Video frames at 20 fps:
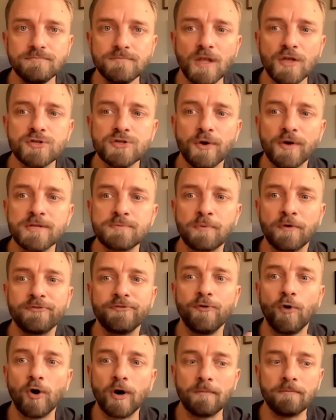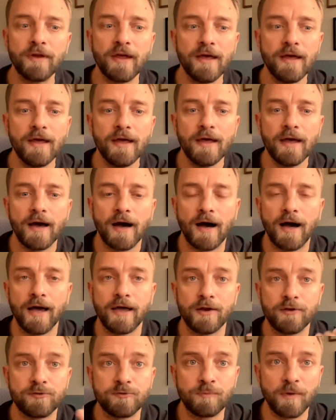So it's performed uh,
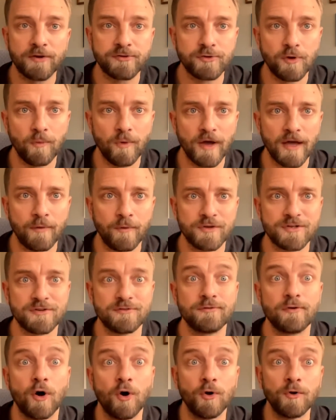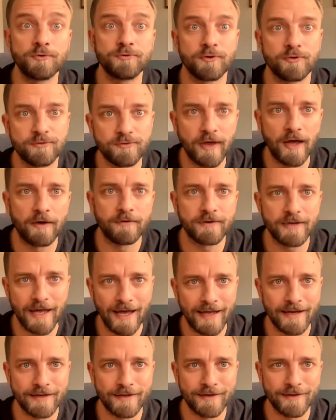in a special way, which is ultrasound
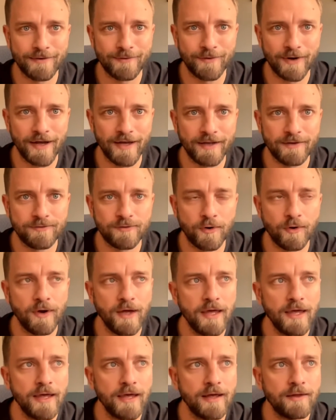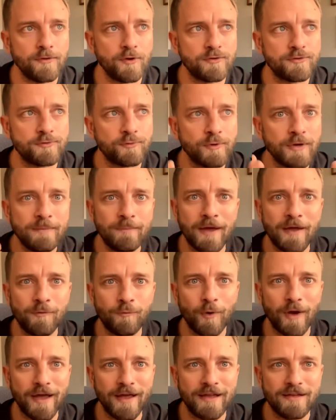guided, right? So there's three main
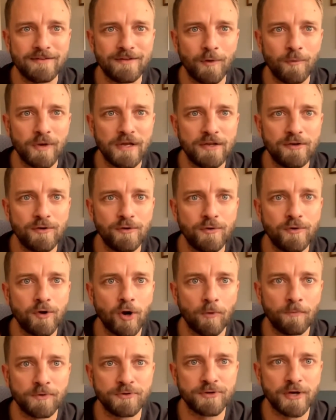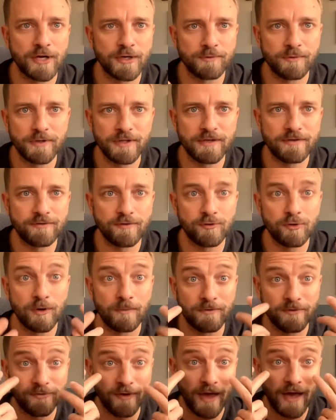ways that we do carpal tunnel release in
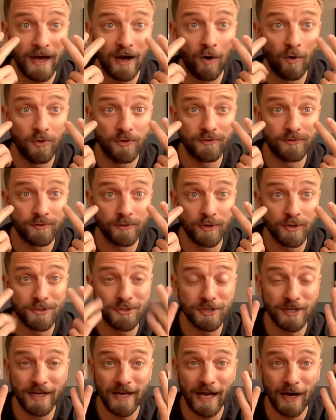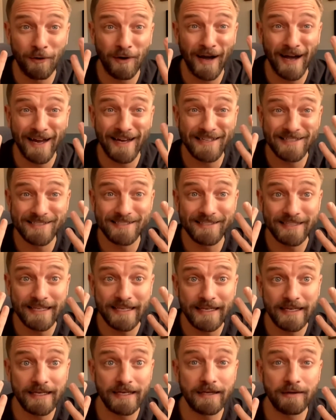terms of how the surgeon, how I
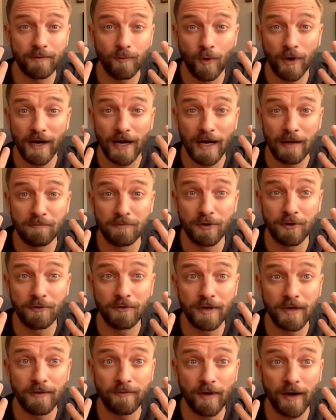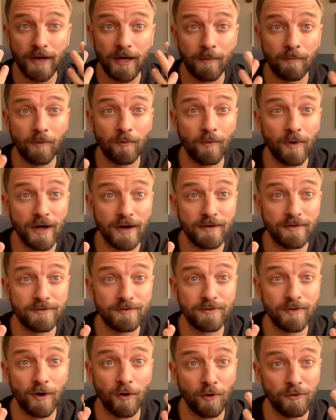see what I'm doing, right? Number one
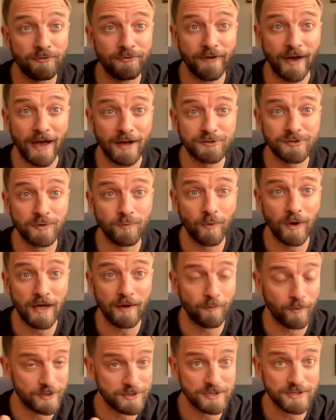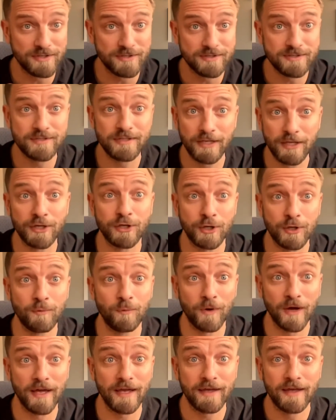is the old fashioned way, which is still a good
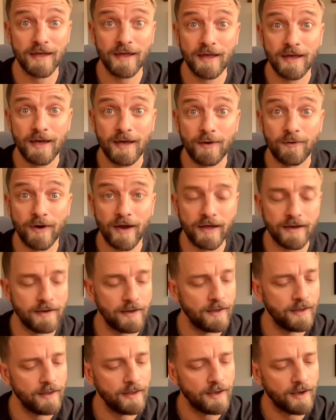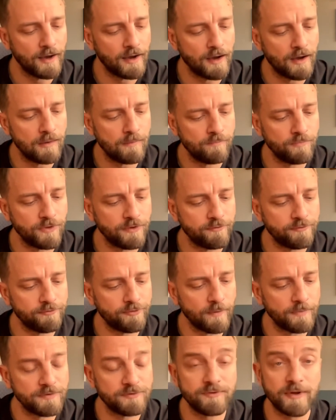way, right? um,
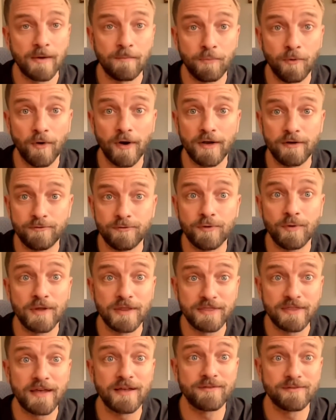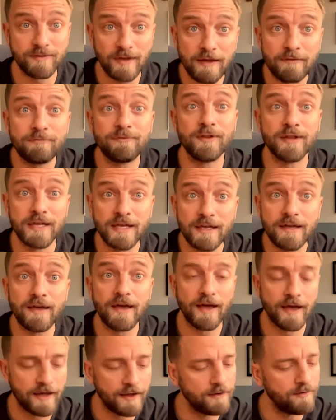from the standpoint of doing things safely,
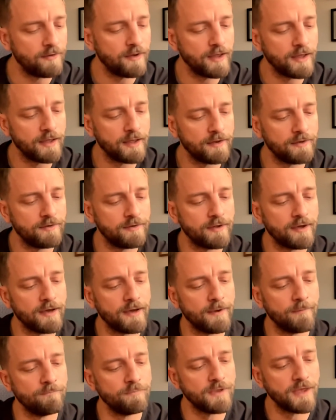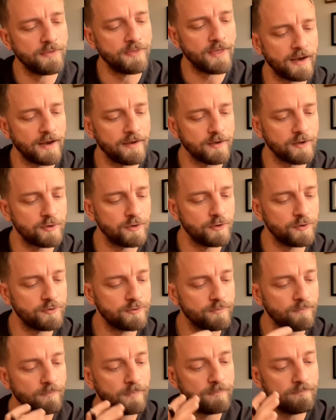and and um, and
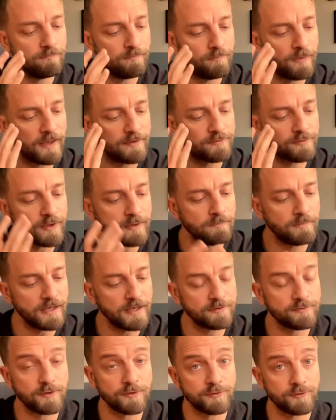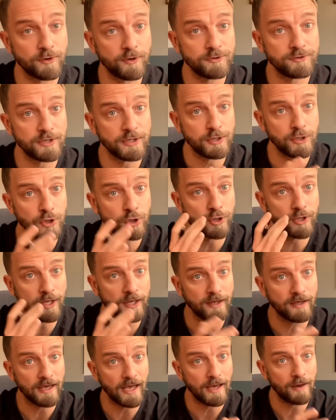includes basically me as the surgeon
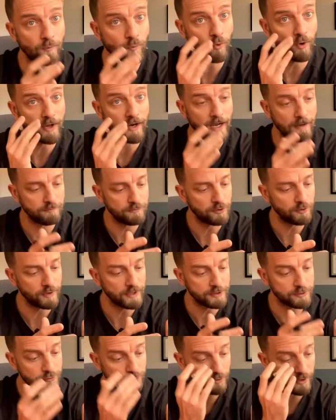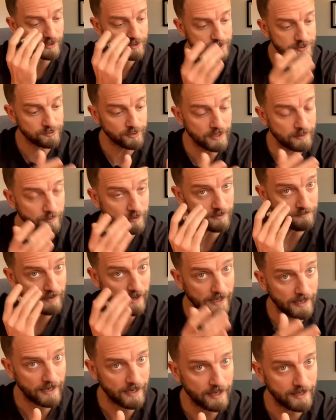looking at what I'm doing straight with
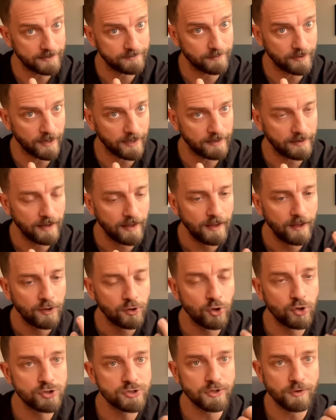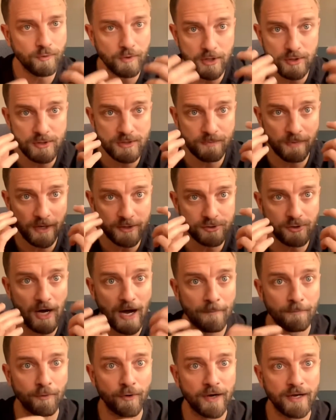my eyes. Right. Usually we use special
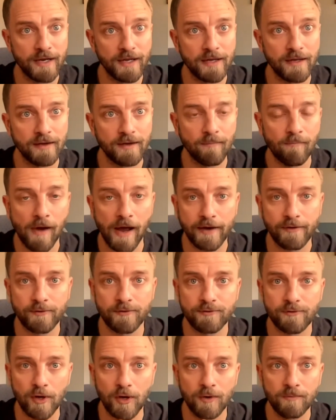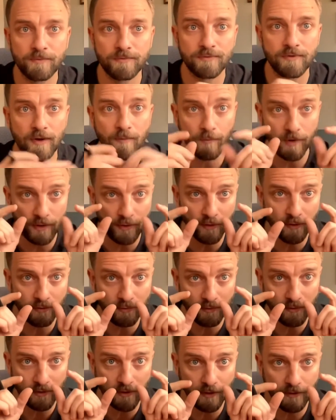operating microscopes, and we look
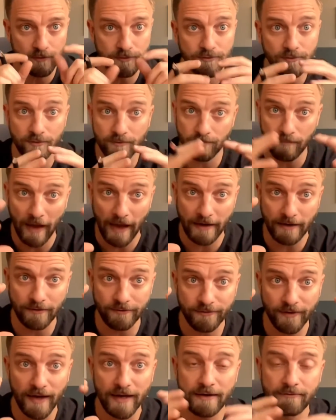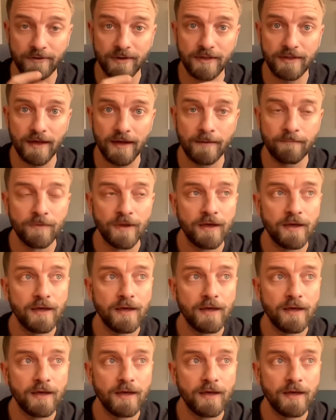through those just to magnify everything.